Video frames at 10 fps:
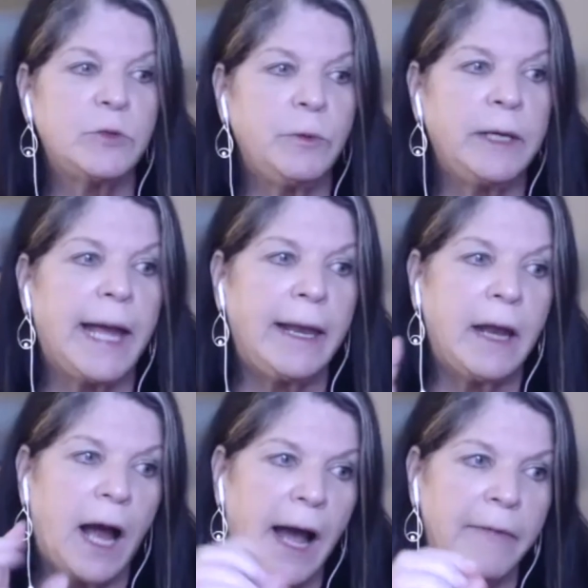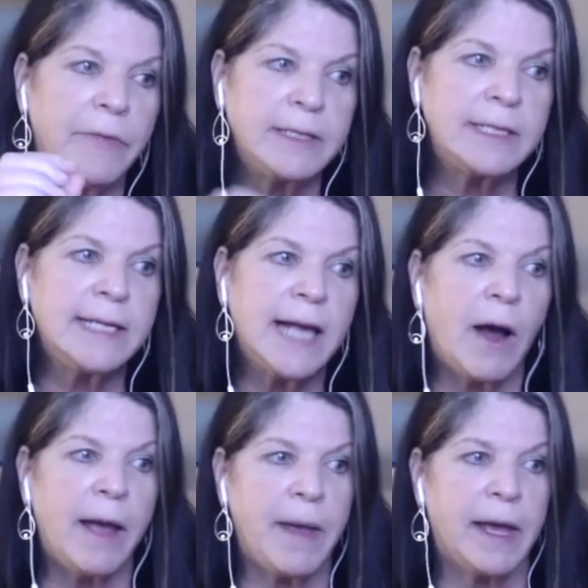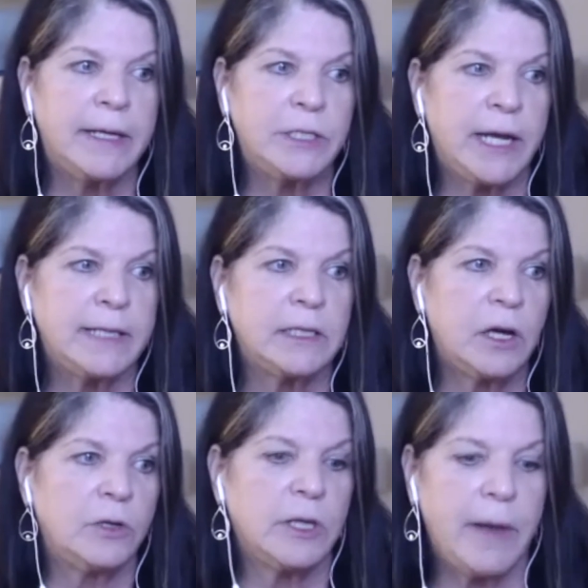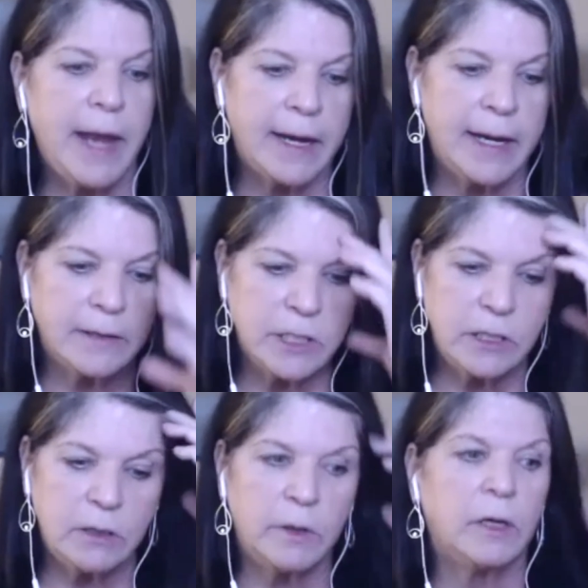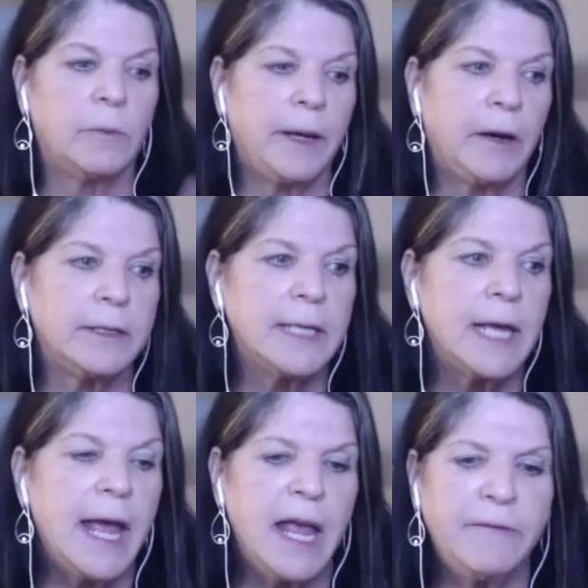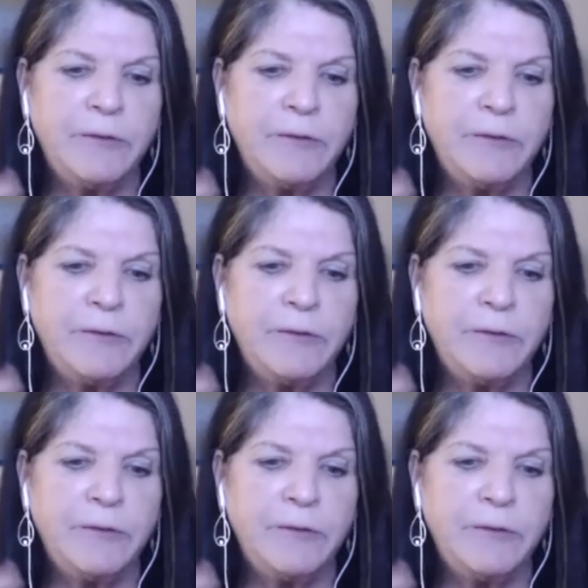real. And this is how I manage. And as a coach, I'm going to hand it out to you and your parents. If